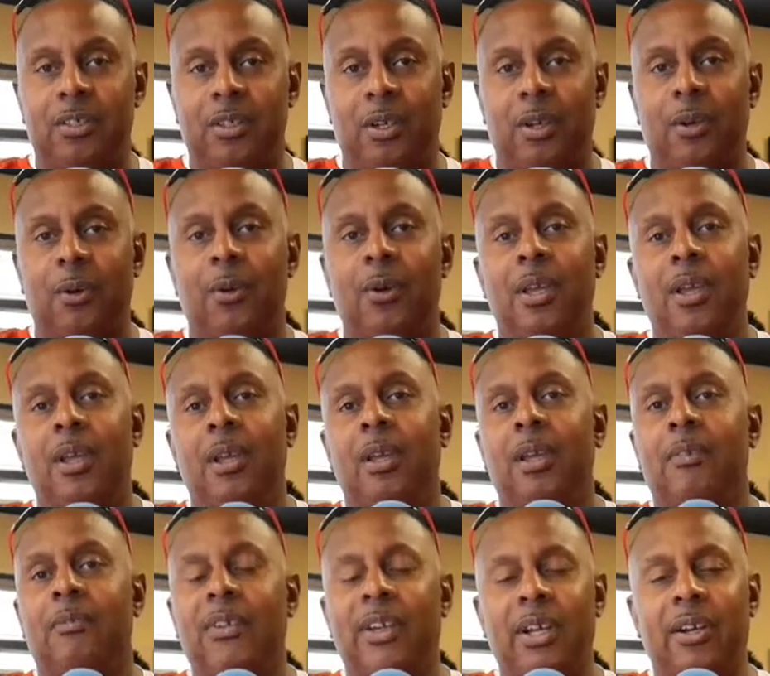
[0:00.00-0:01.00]
So
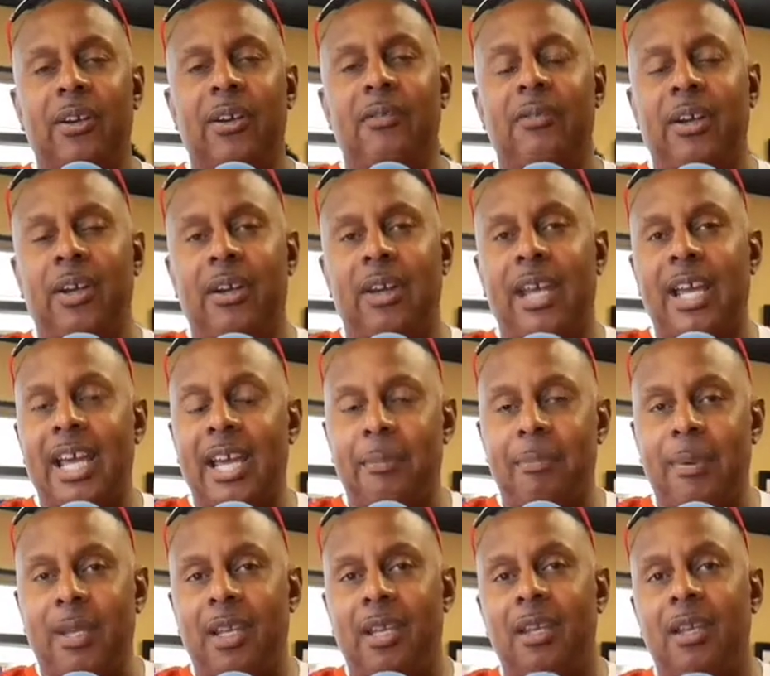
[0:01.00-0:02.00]
very, very
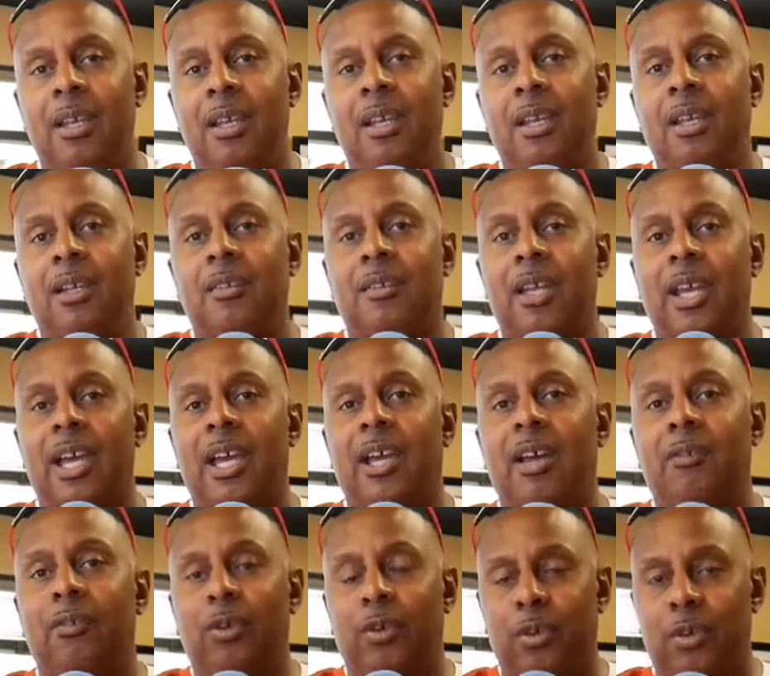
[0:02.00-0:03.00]
happy to
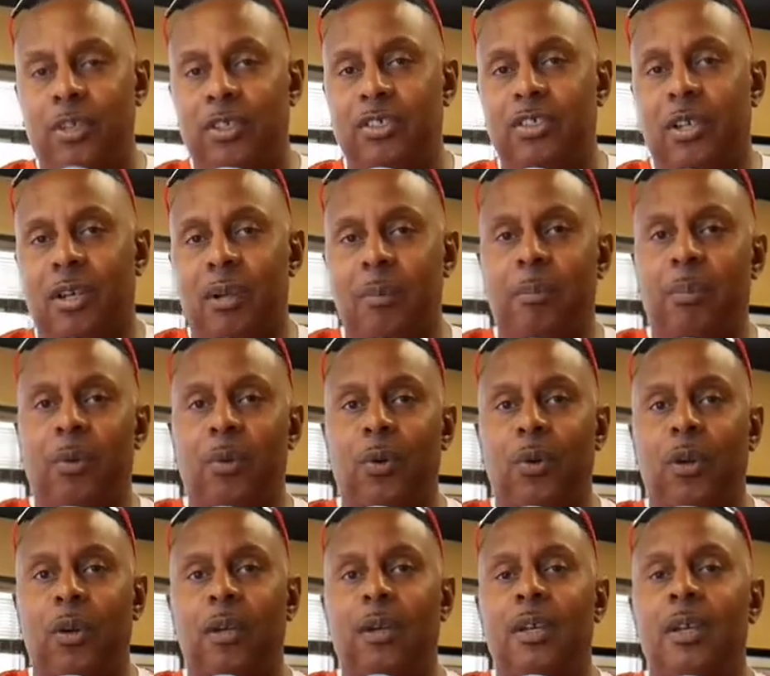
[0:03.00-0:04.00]
have Chris on
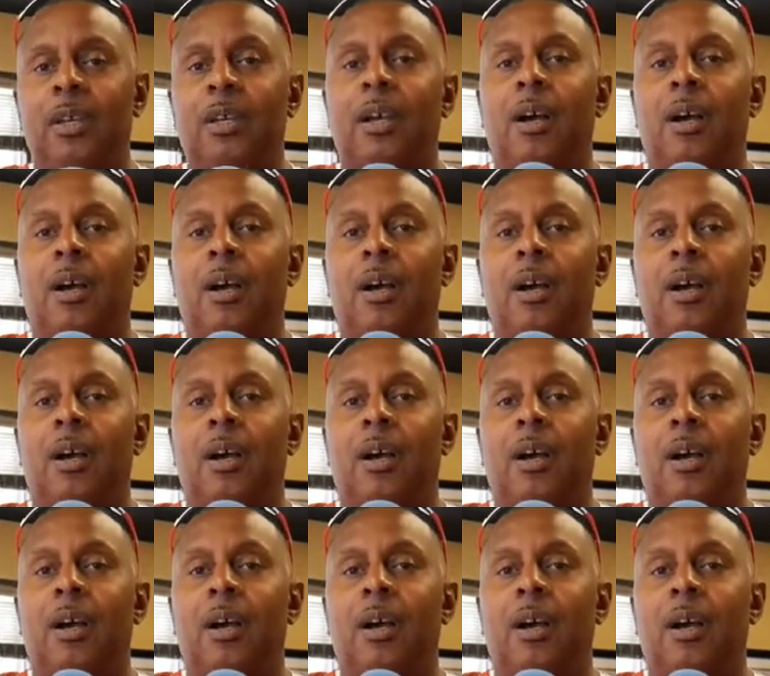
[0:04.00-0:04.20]
board.